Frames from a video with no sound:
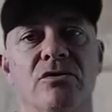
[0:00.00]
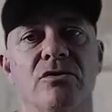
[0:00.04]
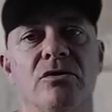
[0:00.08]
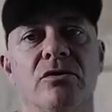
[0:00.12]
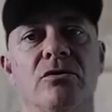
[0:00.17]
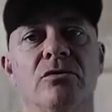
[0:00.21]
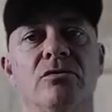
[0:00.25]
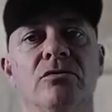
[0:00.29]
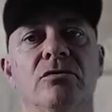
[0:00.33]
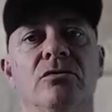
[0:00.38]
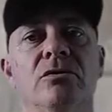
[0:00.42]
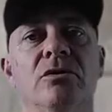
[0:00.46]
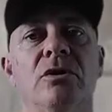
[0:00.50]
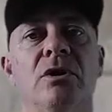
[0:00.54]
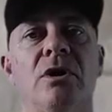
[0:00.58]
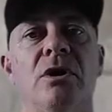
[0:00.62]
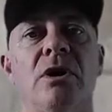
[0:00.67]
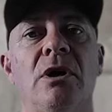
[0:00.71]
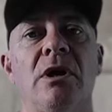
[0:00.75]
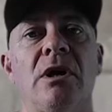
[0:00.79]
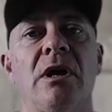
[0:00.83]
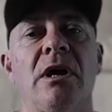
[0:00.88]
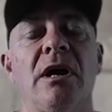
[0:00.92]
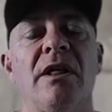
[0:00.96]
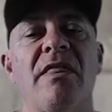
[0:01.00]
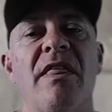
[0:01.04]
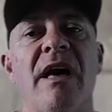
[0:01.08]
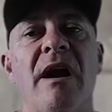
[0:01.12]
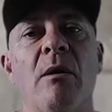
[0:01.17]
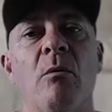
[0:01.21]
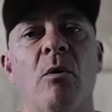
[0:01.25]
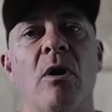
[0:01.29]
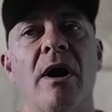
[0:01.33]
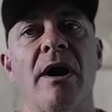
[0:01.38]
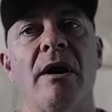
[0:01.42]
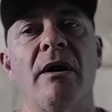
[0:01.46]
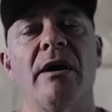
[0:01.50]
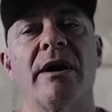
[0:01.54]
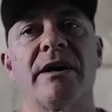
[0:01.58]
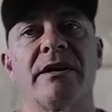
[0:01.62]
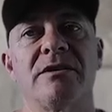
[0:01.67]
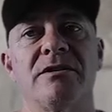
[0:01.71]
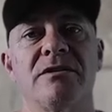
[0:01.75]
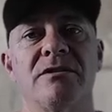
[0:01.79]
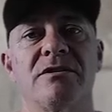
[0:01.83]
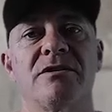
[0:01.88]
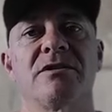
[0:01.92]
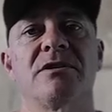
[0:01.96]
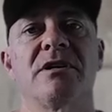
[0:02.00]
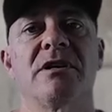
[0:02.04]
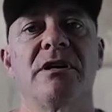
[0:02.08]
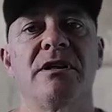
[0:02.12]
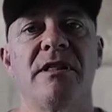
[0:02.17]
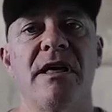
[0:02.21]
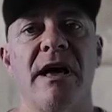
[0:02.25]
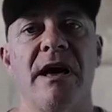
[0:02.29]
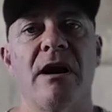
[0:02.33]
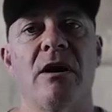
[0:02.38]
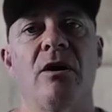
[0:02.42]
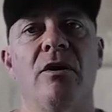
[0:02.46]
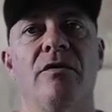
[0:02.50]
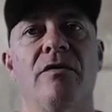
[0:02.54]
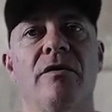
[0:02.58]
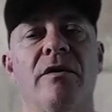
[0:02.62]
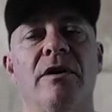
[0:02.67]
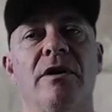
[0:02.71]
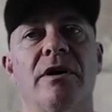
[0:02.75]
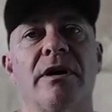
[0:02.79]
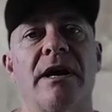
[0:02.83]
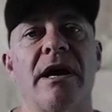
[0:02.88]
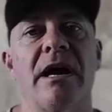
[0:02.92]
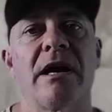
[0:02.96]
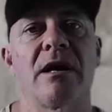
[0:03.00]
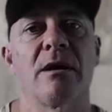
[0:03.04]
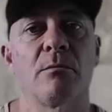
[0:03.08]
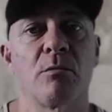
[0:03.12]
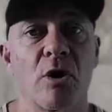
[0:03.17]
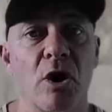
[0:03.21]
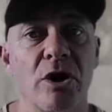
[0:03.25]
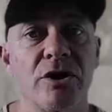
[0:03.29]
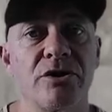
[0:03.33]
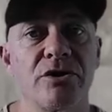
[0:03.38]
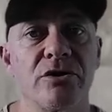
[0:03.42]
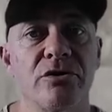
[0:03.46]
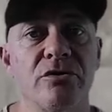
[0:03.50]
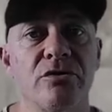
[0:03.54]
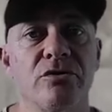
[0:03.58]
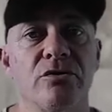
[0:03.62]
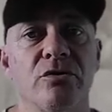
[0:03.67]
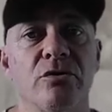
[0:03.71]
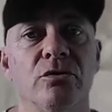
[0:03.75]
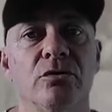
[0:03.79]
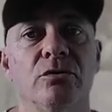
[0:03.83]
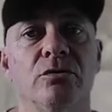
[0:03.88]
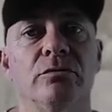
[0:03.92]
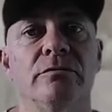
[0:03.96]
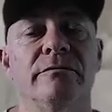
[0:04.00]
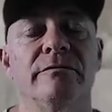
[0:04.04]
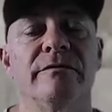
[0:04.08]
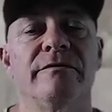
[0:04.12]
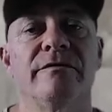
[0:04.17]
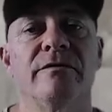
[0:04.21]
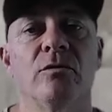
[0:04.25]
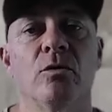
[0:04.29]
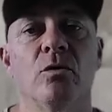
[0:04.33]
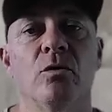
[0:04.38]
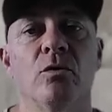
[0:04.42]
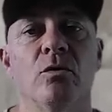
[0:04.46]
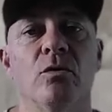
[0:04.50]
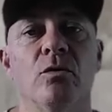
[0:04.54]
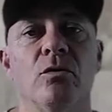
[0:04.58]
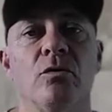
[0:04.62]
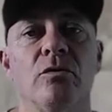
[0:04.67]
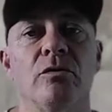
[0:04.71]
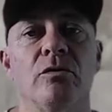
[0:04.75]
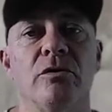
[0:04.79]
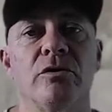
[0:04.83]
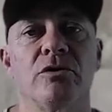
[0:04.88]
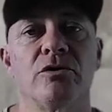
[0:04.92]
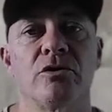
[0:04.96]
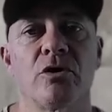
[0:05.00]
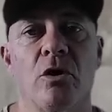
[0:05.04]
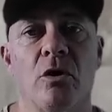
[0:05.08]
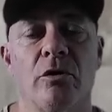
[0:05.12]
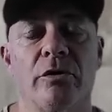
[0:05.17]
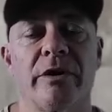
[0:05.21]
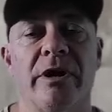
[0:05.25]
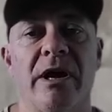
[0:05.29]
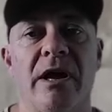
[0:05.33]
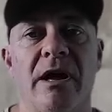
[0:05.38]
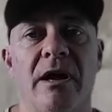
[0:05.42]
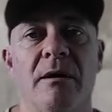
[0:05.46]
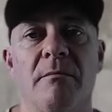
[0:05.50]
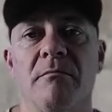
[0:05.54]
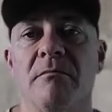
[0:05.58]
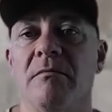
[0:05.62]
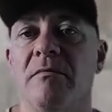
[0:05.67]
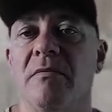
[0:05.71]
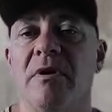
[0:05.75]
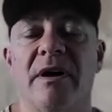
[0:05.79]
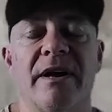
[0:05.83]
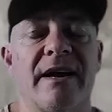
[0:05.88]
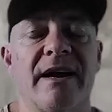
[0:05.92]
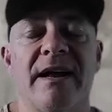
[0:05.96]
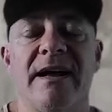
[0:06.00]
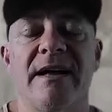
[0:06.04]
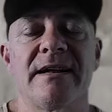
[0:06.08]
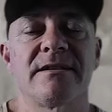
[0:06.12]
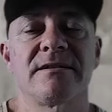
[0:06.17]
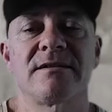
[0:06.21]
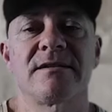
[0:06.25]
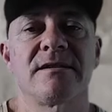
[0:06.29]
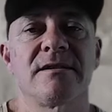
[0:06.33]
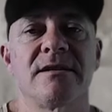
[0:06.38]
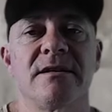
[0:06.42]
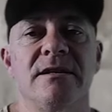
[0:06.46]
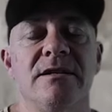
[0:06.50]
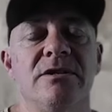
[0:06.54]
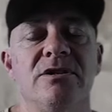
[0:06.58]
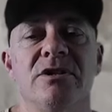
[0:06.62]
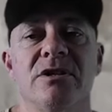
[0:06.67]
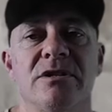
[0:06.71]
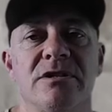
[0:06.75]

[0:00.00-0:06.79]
circle. That way I can see that on the calibration tool for the ShotKam. I can't see